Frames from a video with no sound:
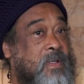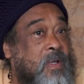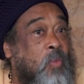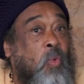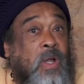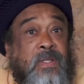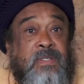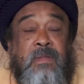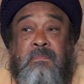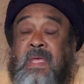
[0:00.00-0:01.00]
What
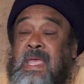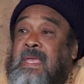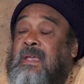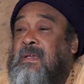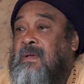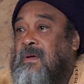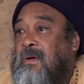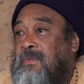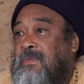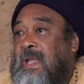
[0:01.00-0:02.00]
does it make
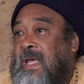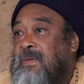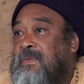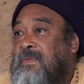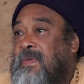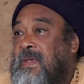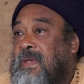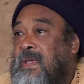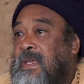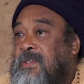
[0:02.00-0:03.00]
of life?
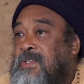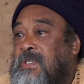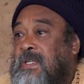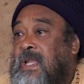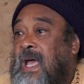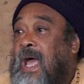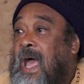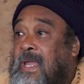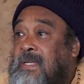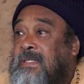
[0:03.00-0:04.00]
Is it an
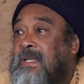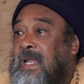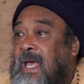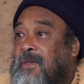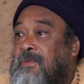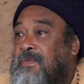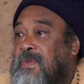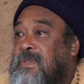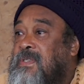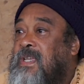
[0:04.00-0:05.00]
anti-life
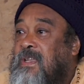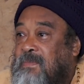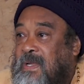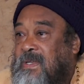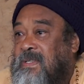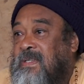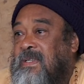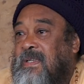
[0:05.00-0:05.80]
statement?